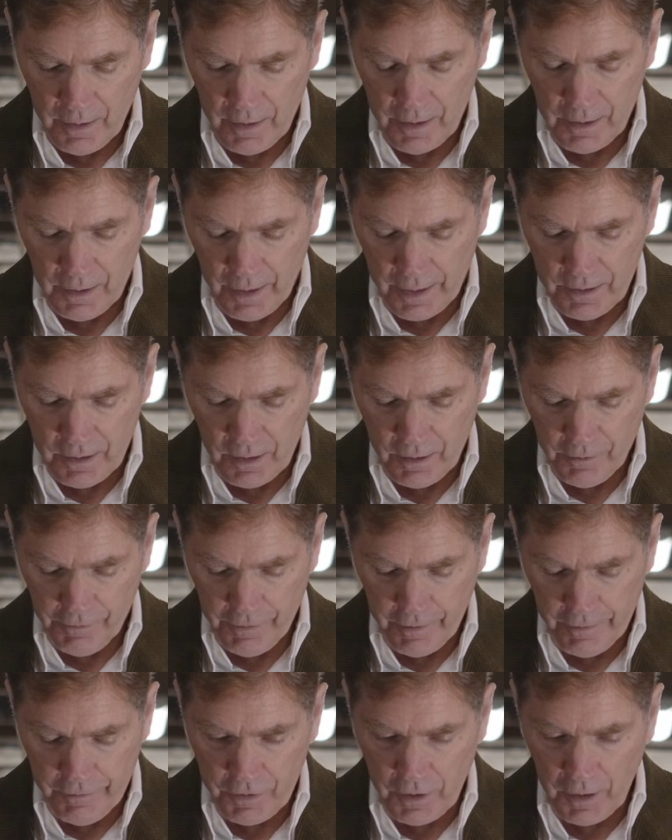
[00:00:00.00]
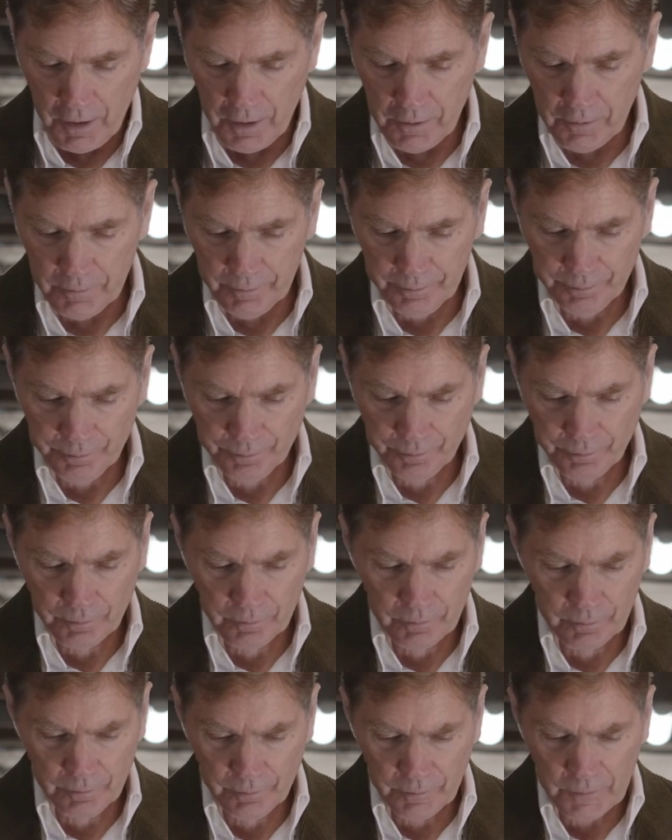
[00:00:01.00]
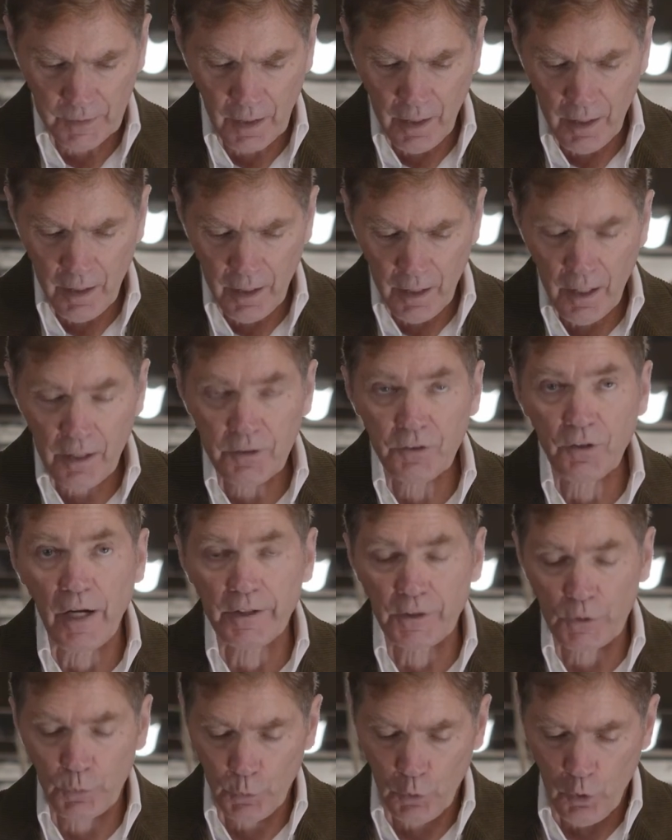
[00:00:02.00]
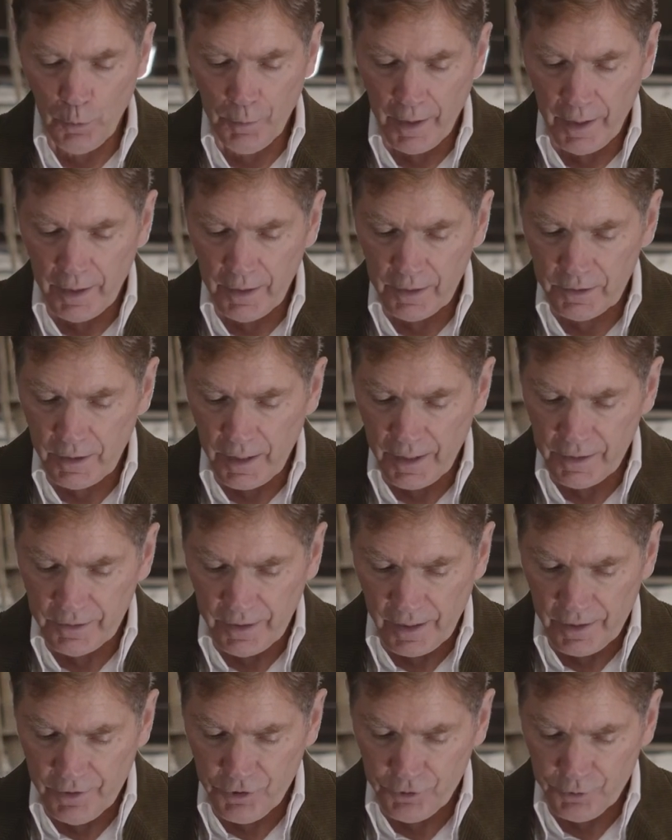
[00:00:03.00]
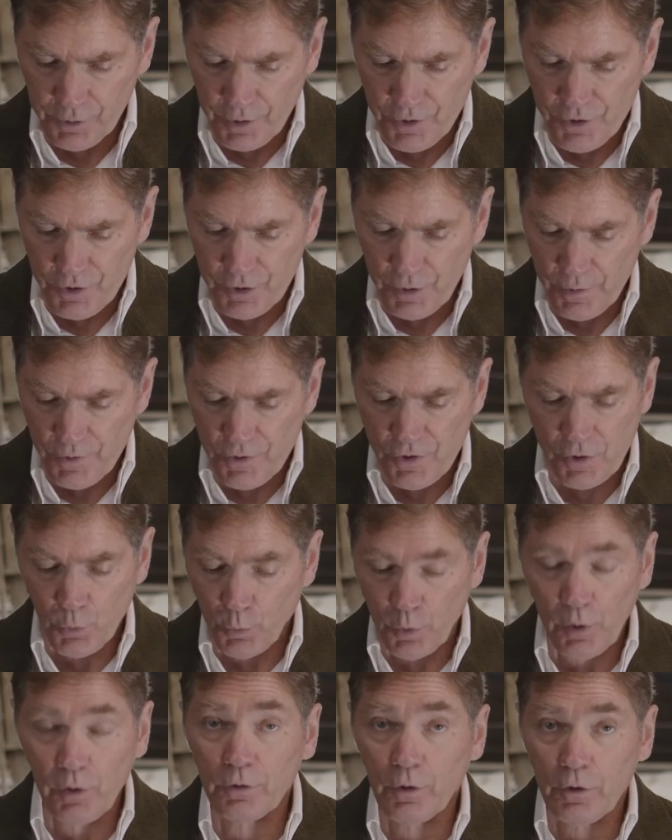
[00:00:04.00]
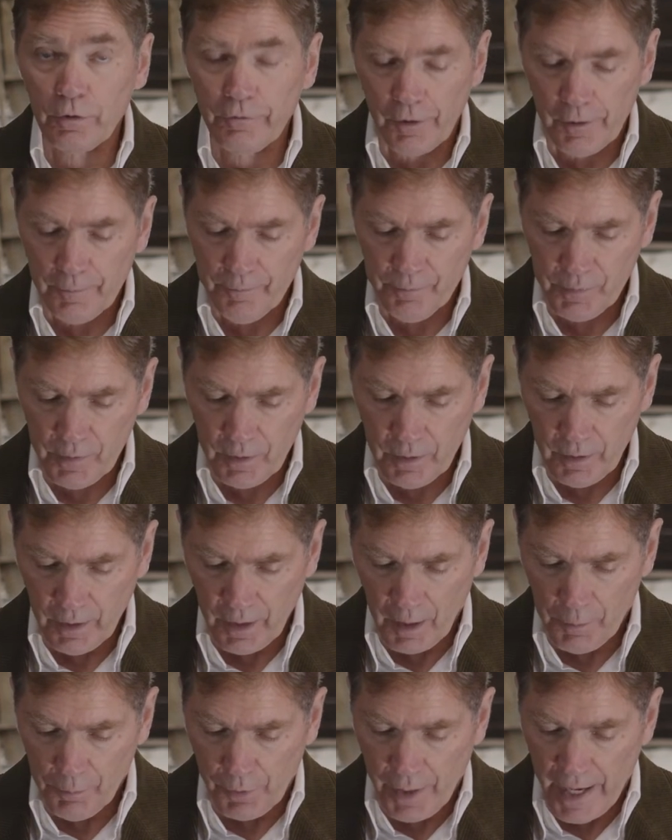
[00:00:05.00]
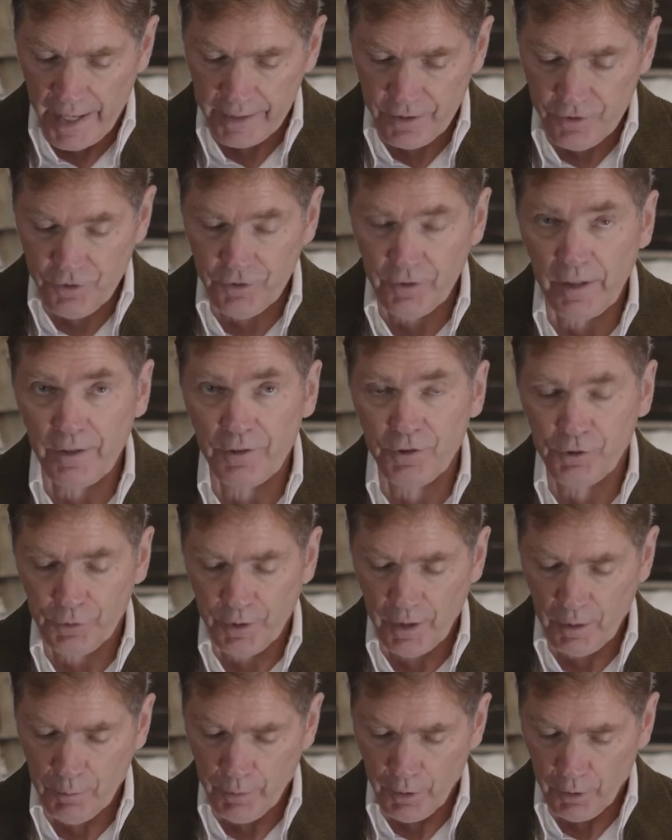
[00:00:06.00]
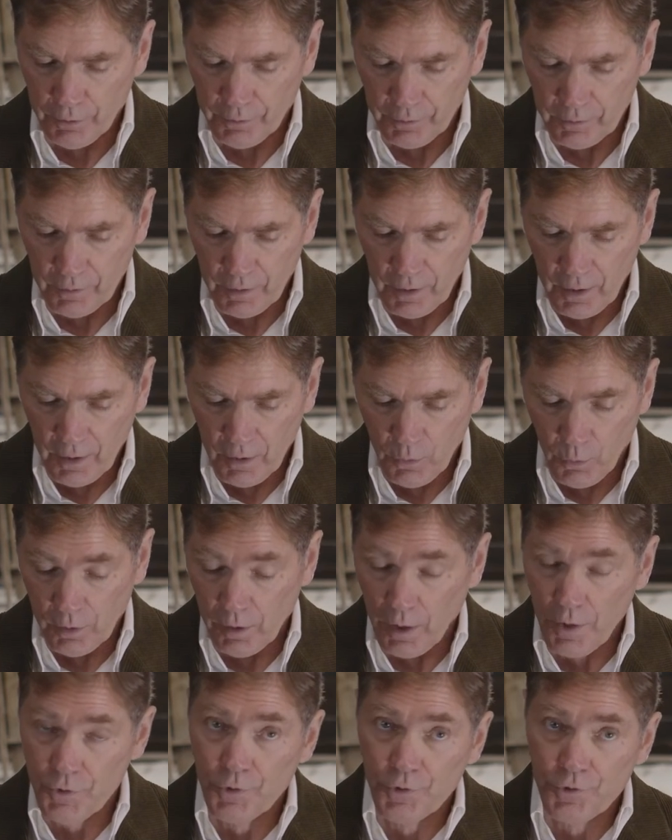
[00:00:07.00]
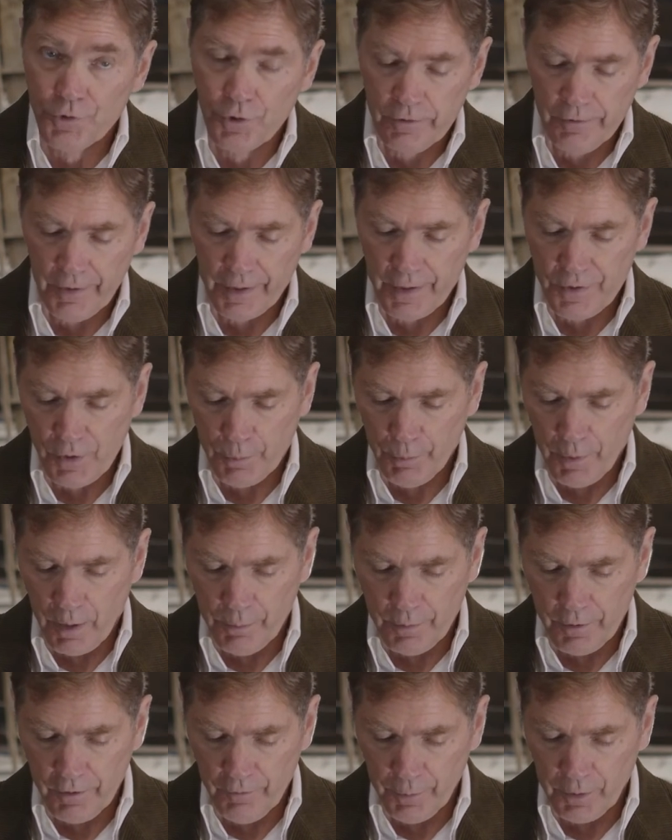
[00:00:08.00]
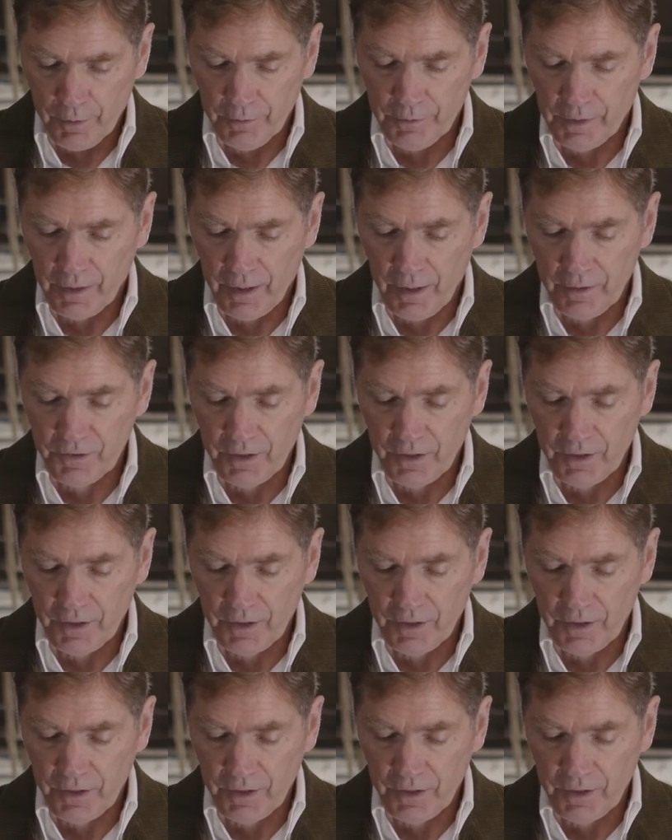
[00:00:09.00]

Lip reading: in 1915. Dr. Wilmot taught dentistry to students the world over and practiced dentistry in Milton, while also serving as a member of Milton